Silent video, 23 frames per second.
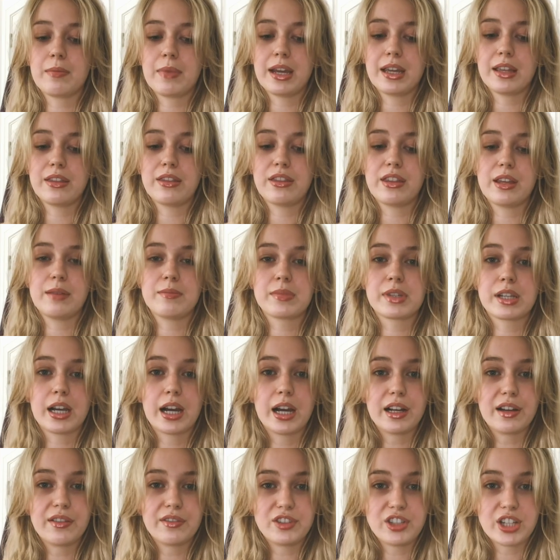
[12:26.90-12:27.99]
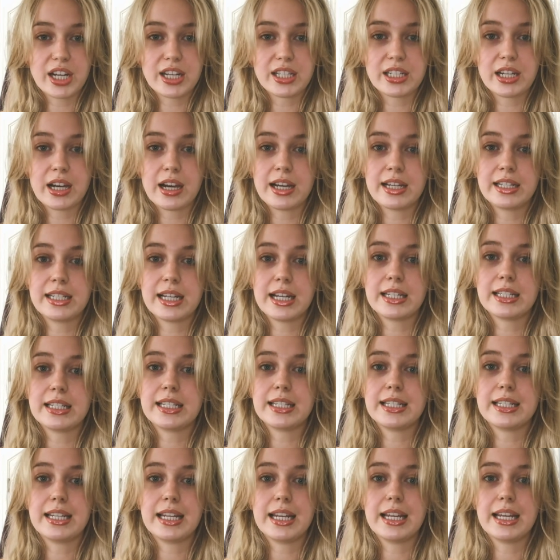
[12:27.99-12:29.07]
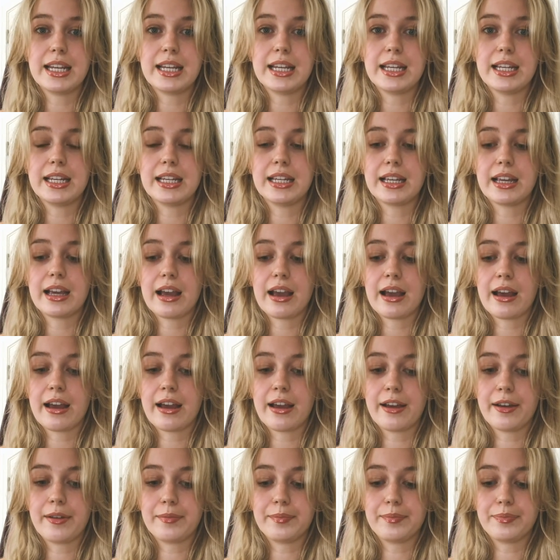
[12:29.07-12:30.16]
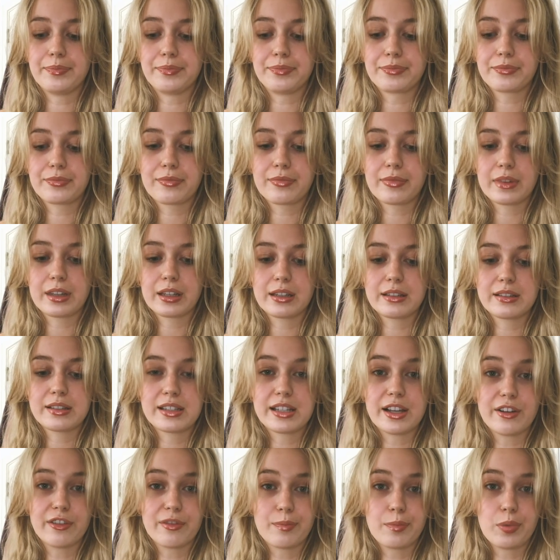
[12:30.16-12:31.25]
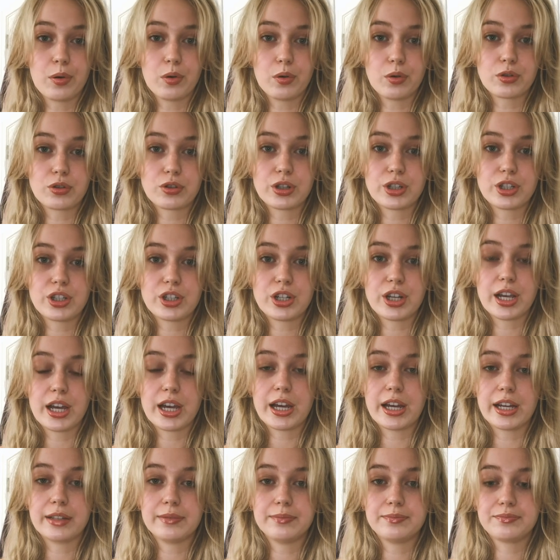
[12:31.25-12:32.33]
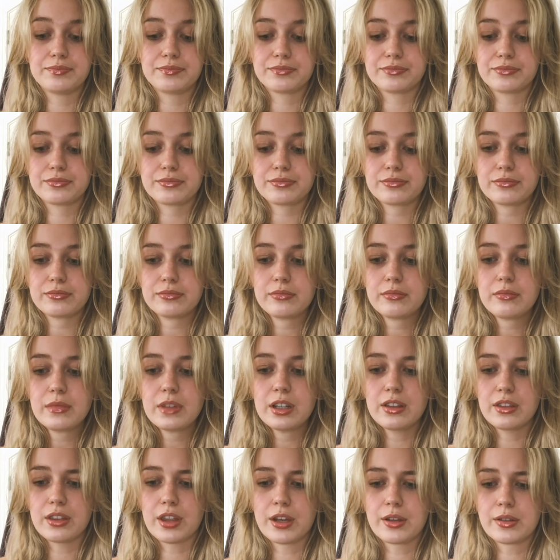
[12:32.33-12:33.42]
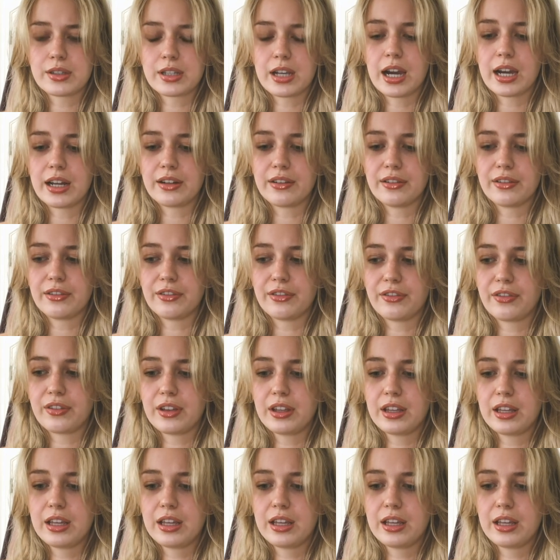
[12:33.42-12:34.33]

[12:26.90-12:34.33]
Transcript: main themes are kind of gender identity, self-portraiture, those kind of